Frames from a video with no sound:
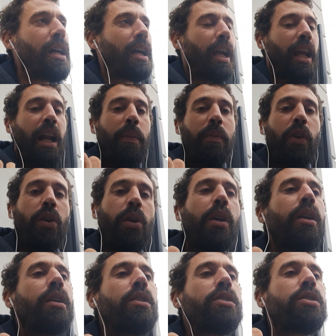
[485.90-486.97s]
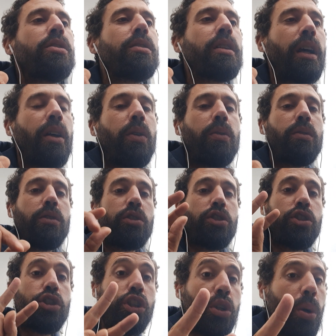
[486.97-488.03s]
and I'm going to tell
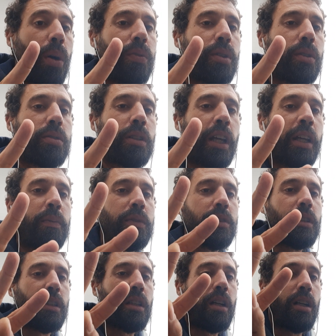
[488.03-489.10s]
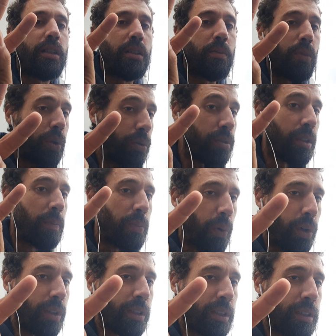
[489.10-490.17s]
2 of those names that are the most
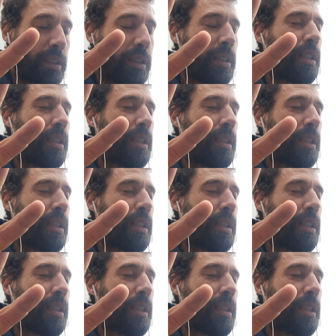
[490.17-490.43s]
important.